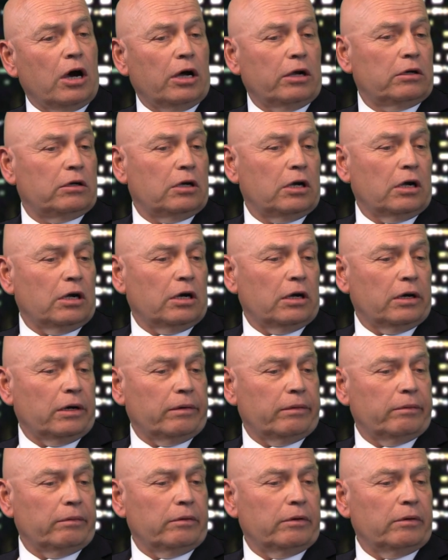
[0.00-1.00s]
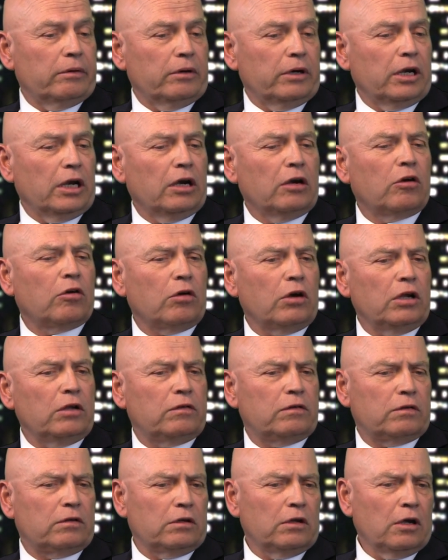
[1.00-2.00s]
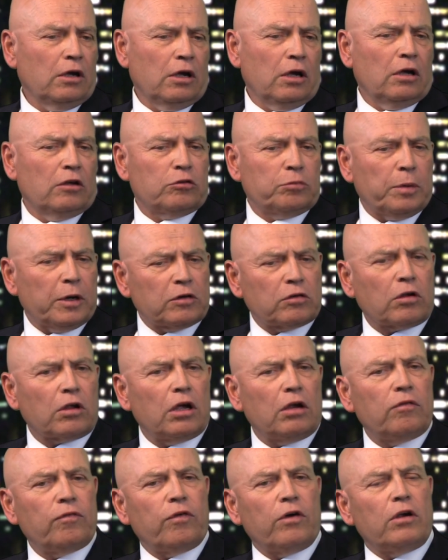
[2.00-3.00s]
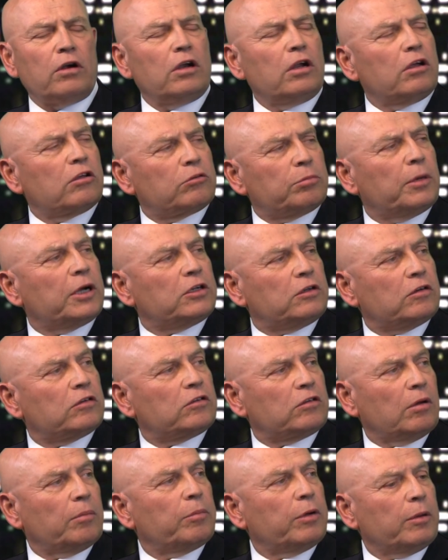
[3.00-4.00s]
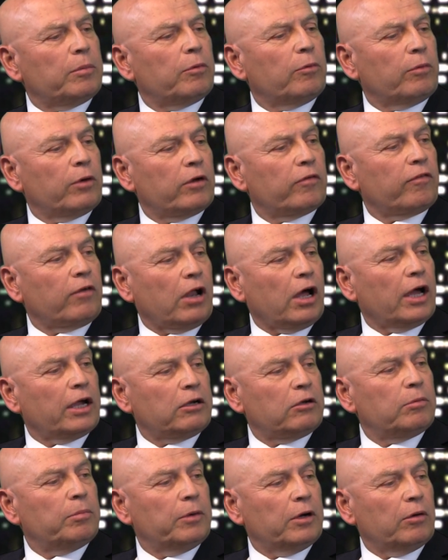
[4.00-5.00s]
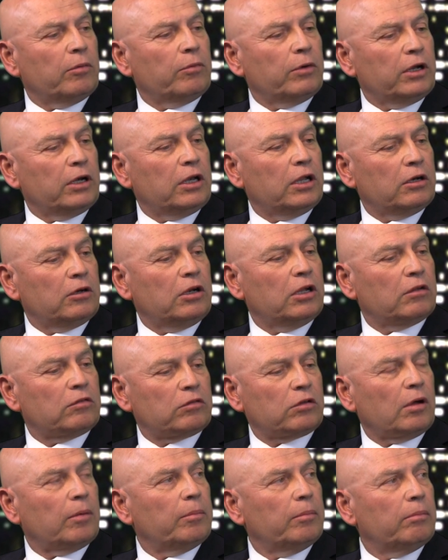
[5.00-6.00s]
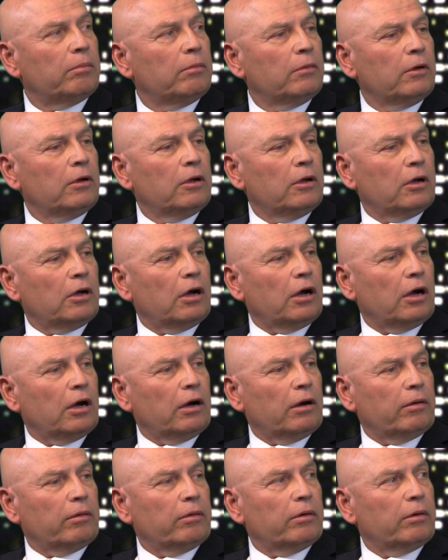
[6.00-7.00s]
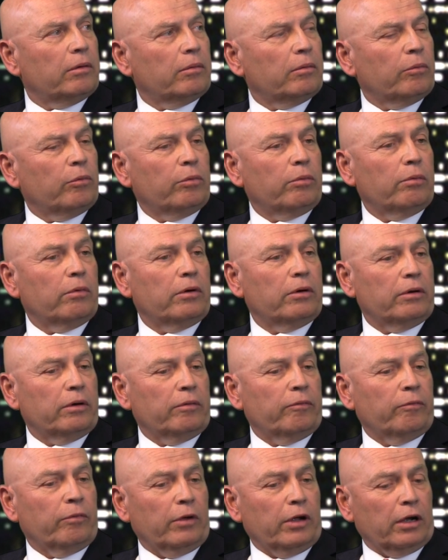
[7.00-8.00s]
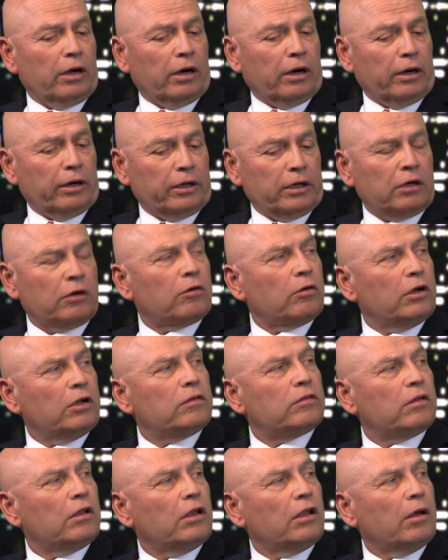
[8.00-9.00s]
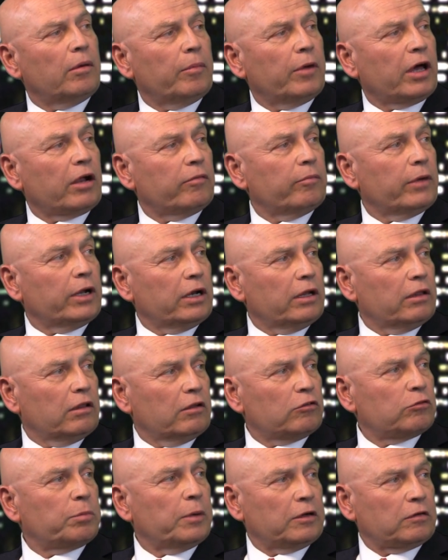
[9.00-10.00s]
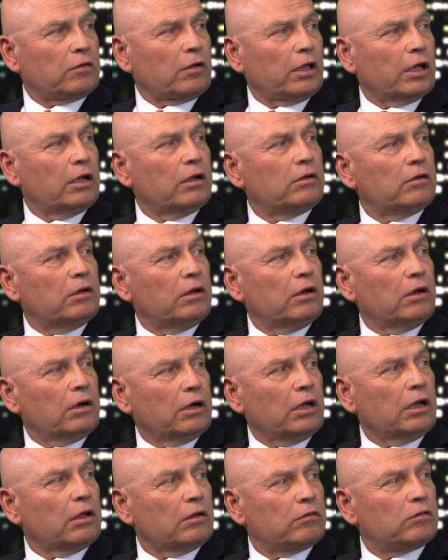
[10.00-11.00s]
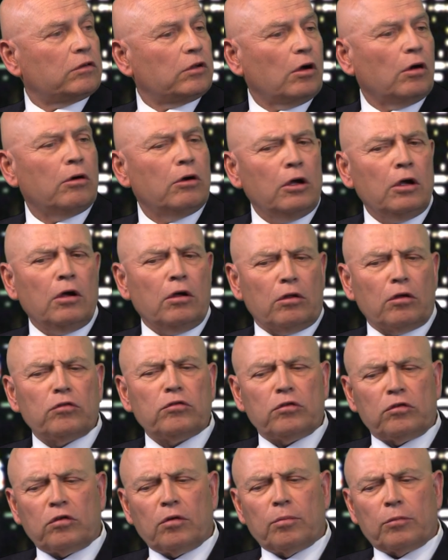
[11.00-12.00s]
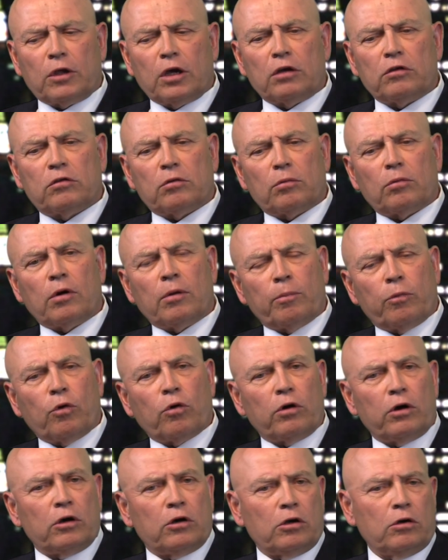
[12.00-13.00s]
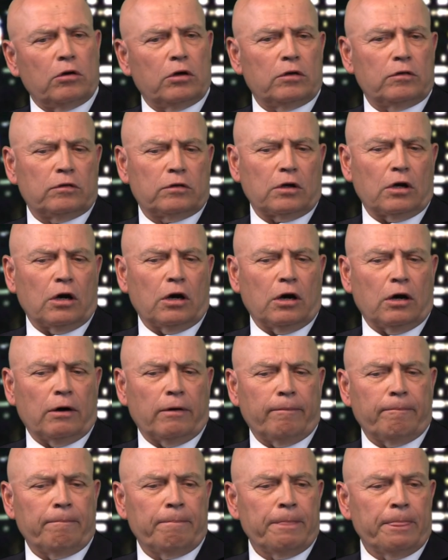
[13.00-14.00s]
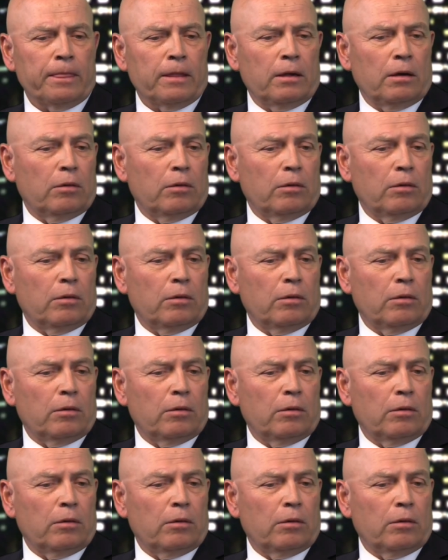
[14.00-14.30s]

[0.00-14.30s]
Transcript: not uh, increase special ed funding as much as some people would have liked, but we did get some uh, uh increase in the amount of money that special ed gets. So those are some things that were important to us. Um,